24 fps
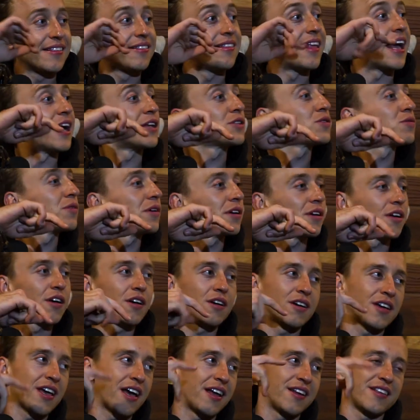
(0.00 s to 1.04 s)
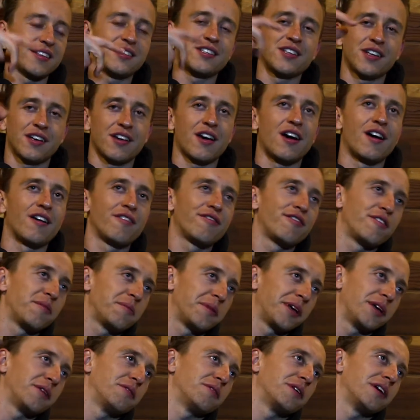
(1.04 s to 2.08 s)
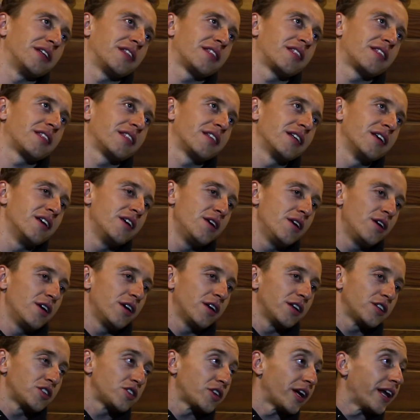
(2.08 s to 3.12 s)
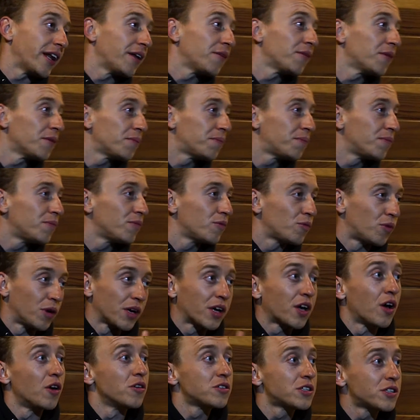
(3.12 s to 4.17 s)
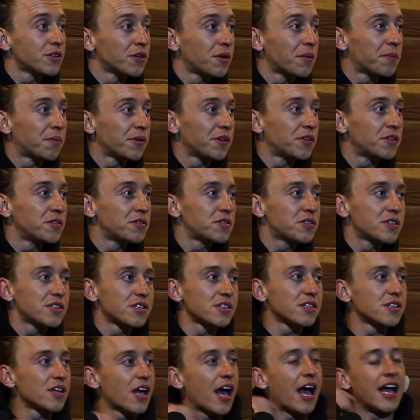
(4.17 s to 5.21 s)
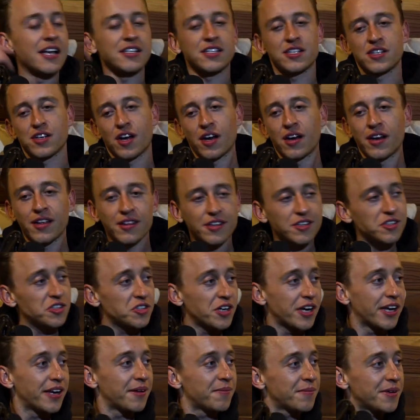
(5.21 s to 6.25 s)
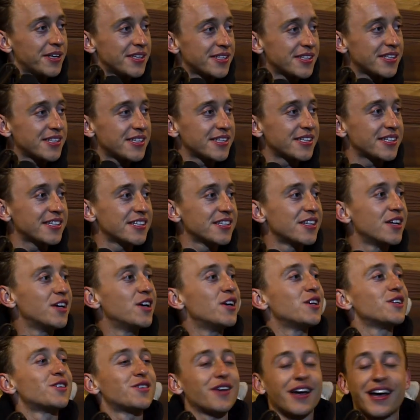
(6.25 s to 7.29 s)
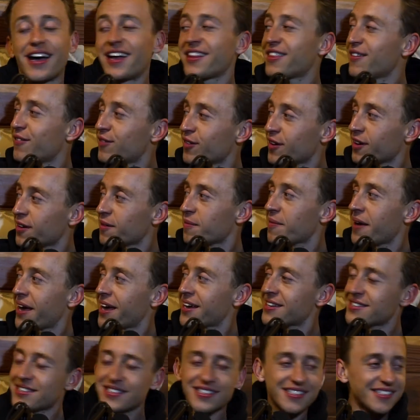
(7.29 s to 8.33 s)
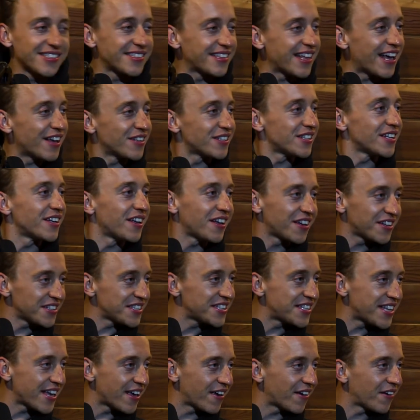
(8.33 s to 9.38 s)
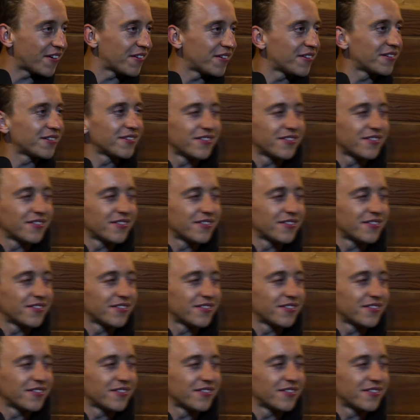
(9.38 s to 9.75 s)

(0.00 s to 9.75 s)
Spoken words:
That's where it all kind of took off for me with training with coaching with Bruce. I started the training business. So I got the Vertimax, $1,000 down,